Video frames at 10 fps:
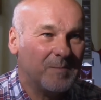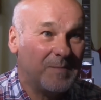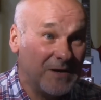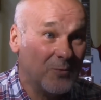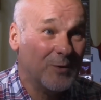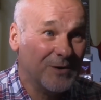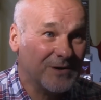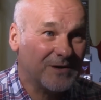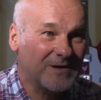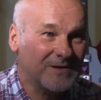better
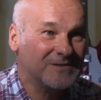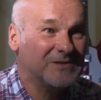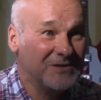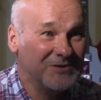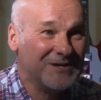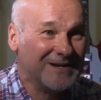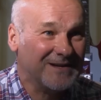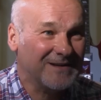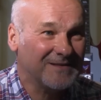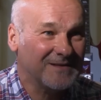work to do yet,
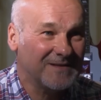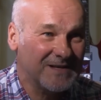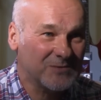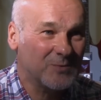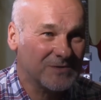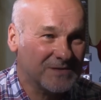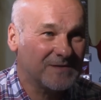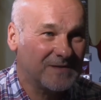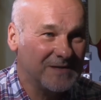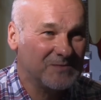and that's what
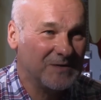keeps